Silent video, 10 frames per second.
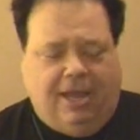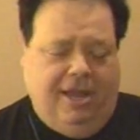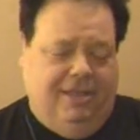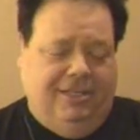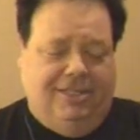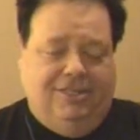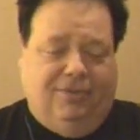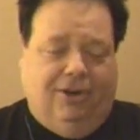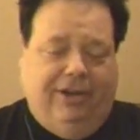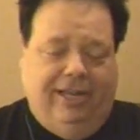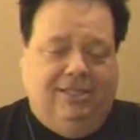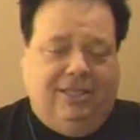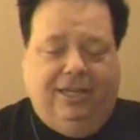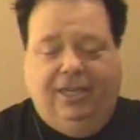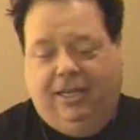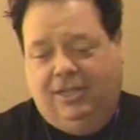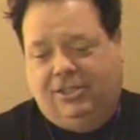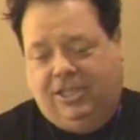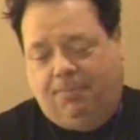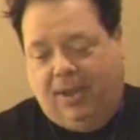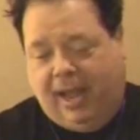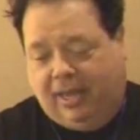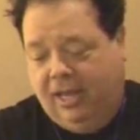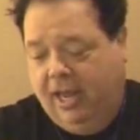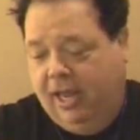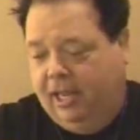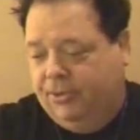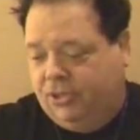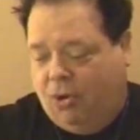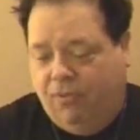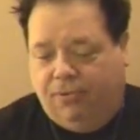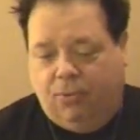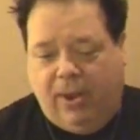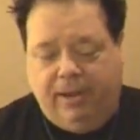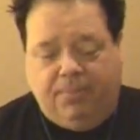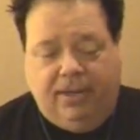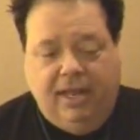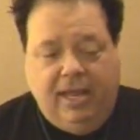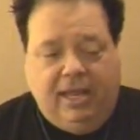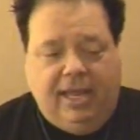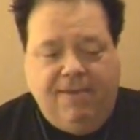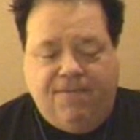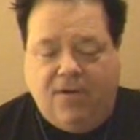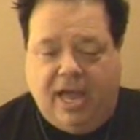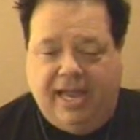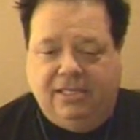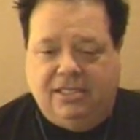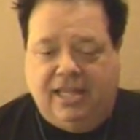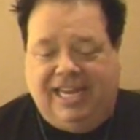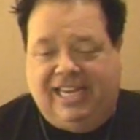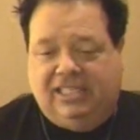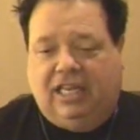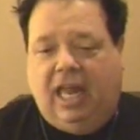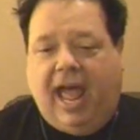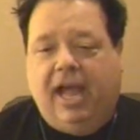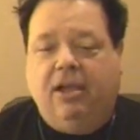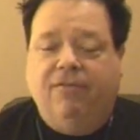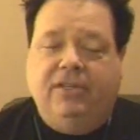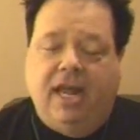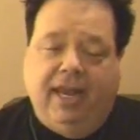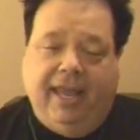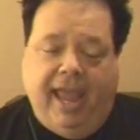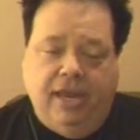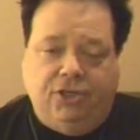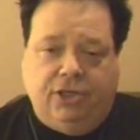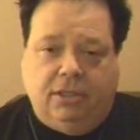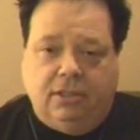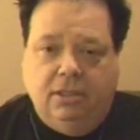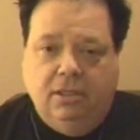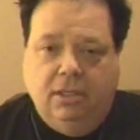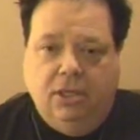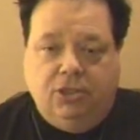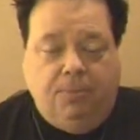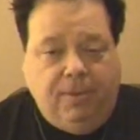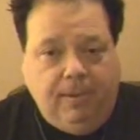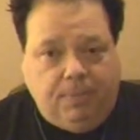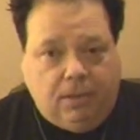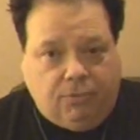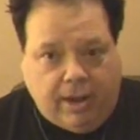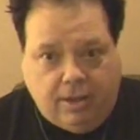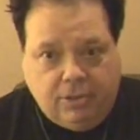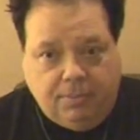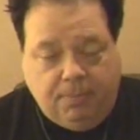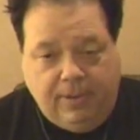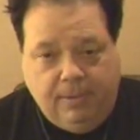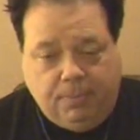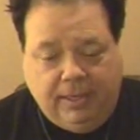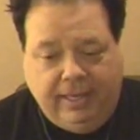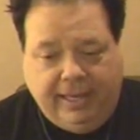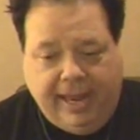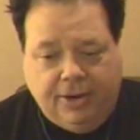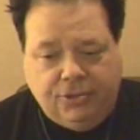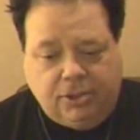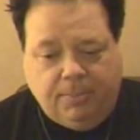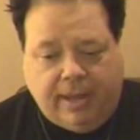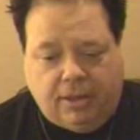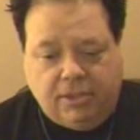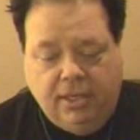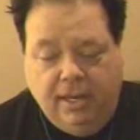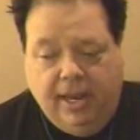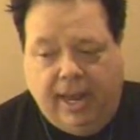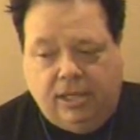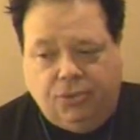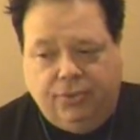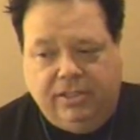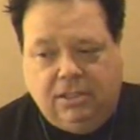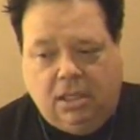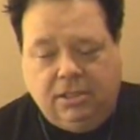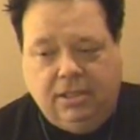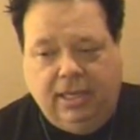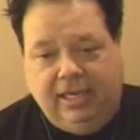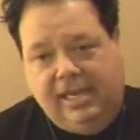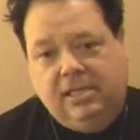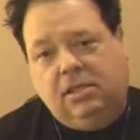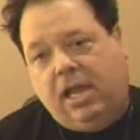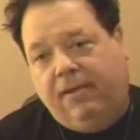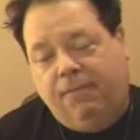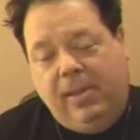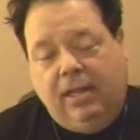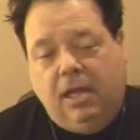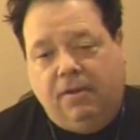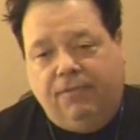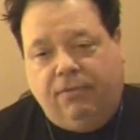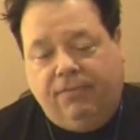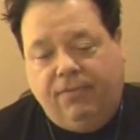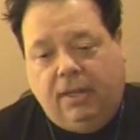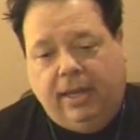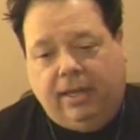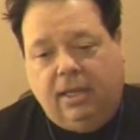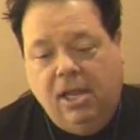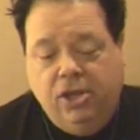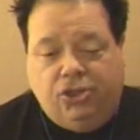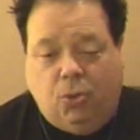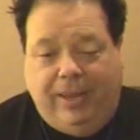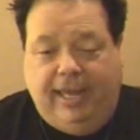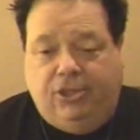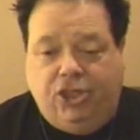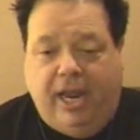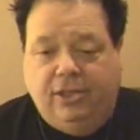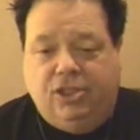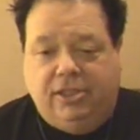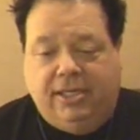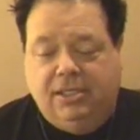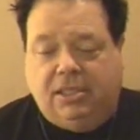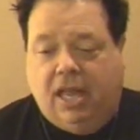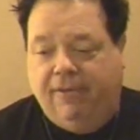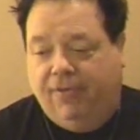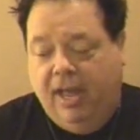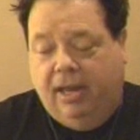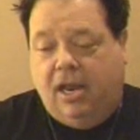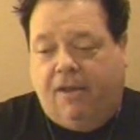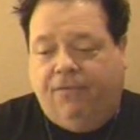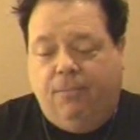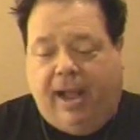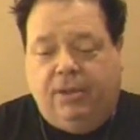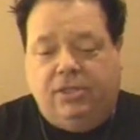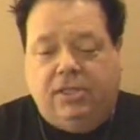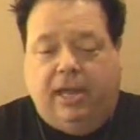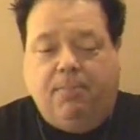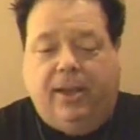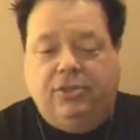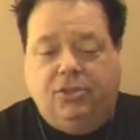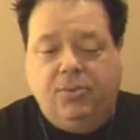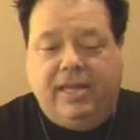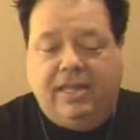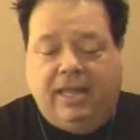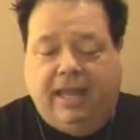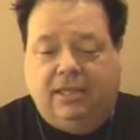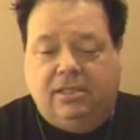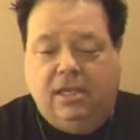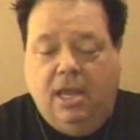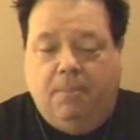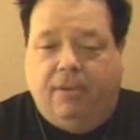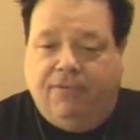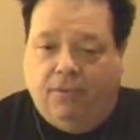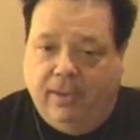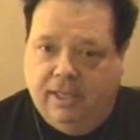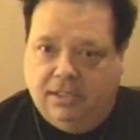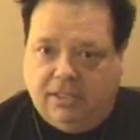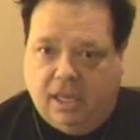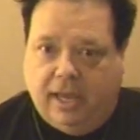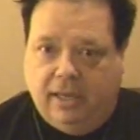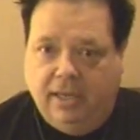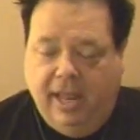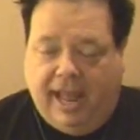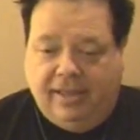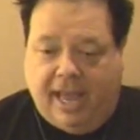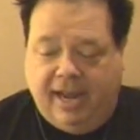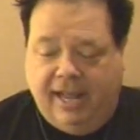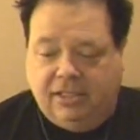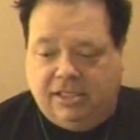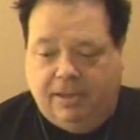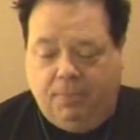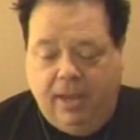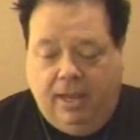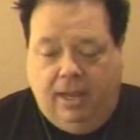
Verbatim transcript: Hey, this is very easy, he can sit back. He was overweight, but he finds that his lack of dedication to people around him and people he cares about has resulted in his life being unfulfilling. So he changes his life, not from outside by doing things, but from inside. And that ends up